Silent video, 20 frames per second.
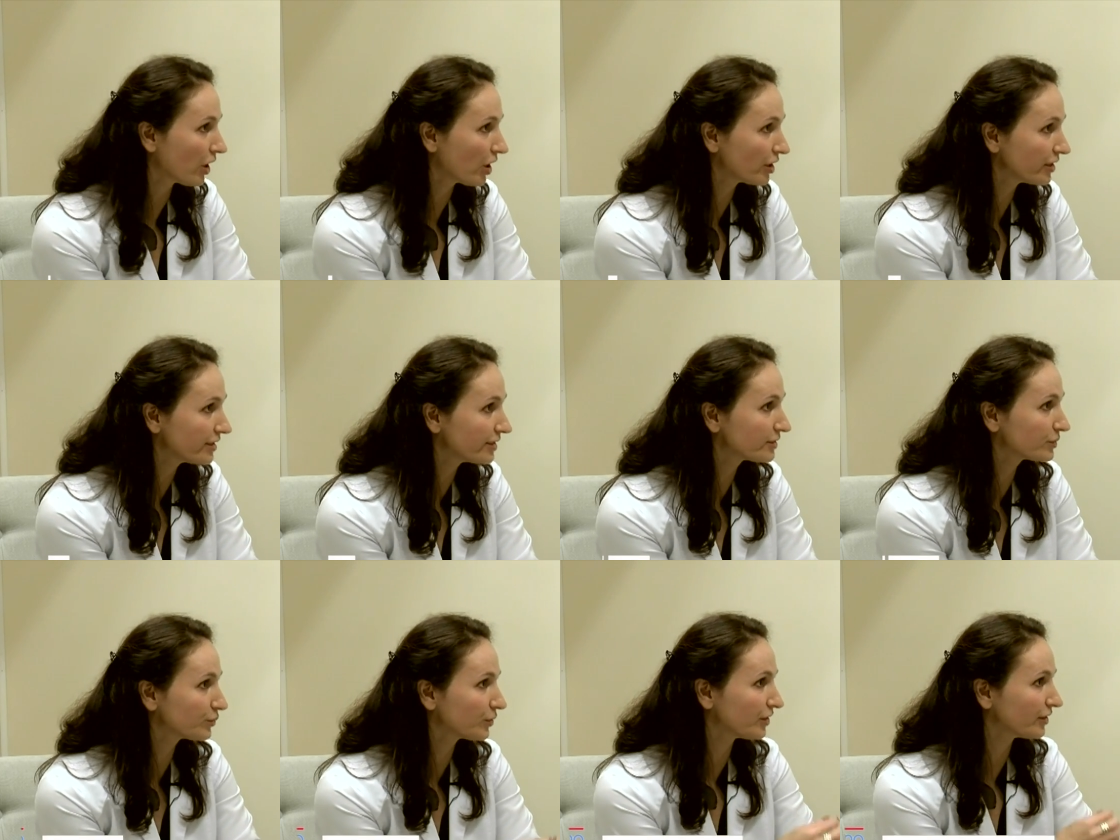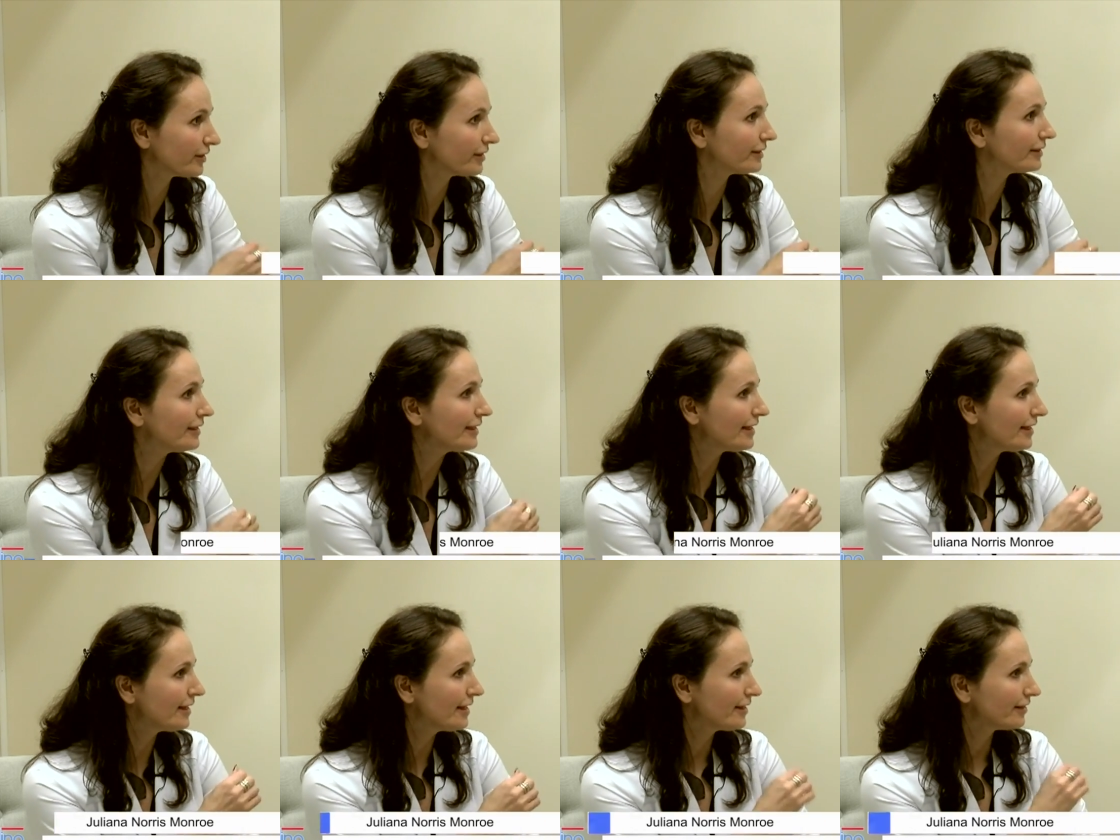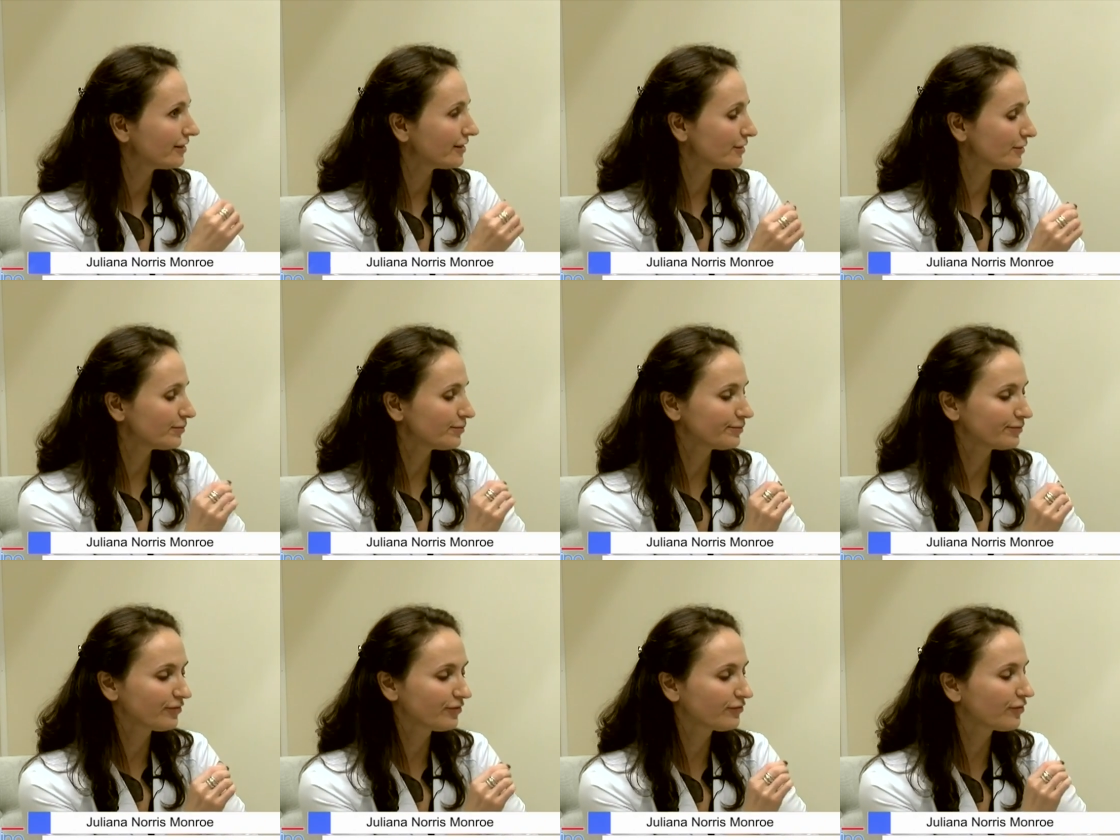pilaris, where the
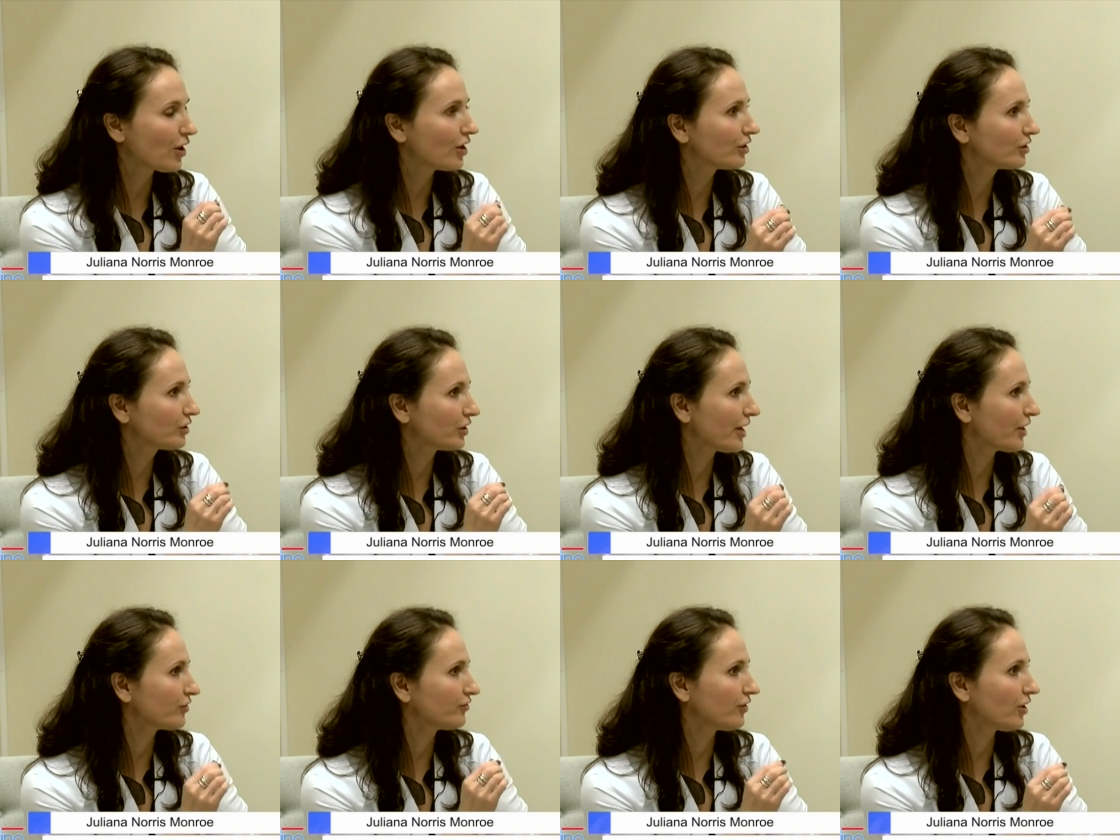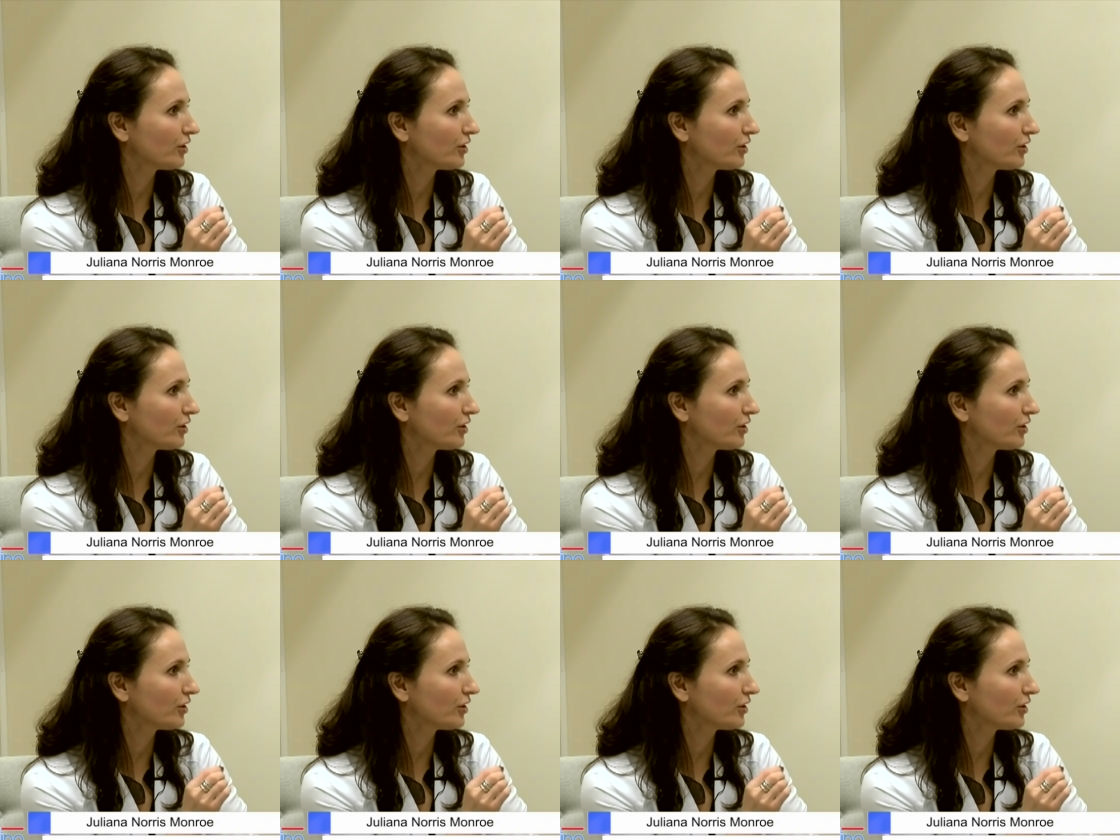hair